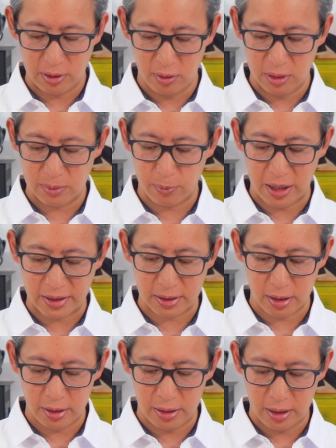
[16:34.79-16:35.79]
to do is press
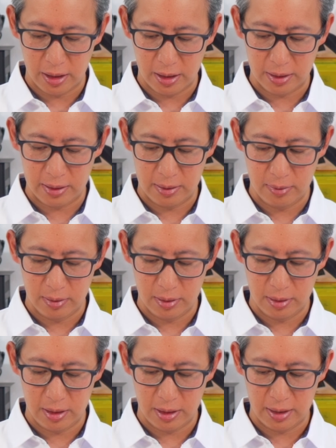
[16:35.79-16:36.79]
on the
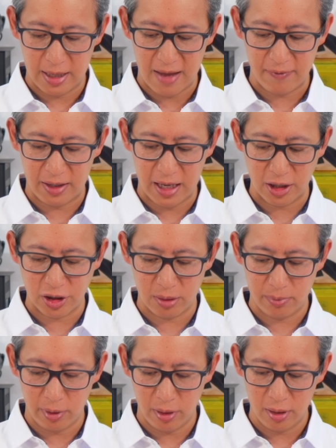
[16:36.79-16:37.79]

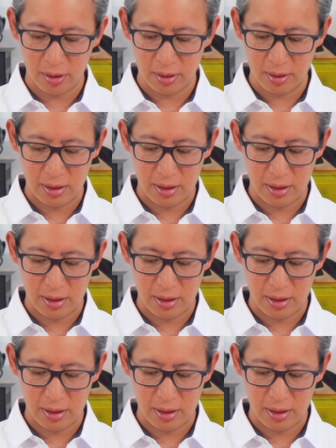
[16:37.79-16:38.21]
navigation ball,